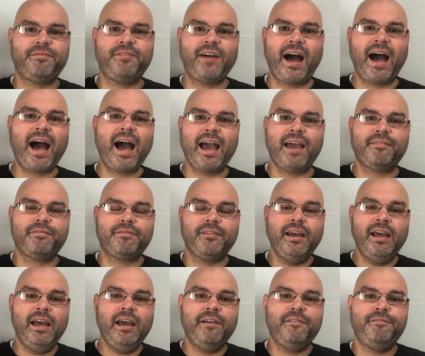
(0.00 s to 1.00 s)
5,
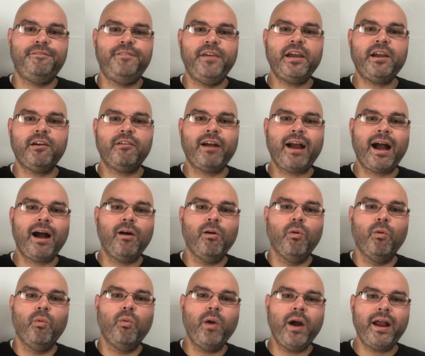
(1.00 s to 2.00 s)
figure out
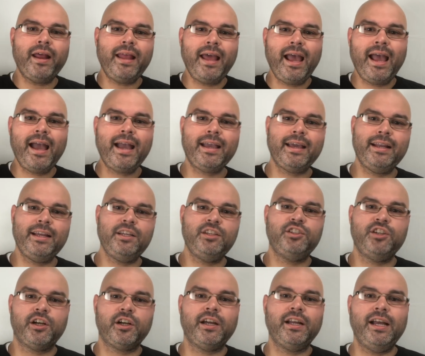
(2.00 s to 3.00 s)
where the heck it is
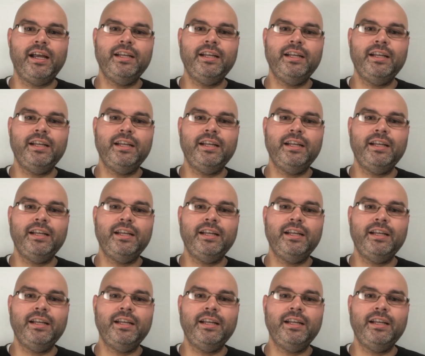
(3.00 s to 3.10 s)
you're going to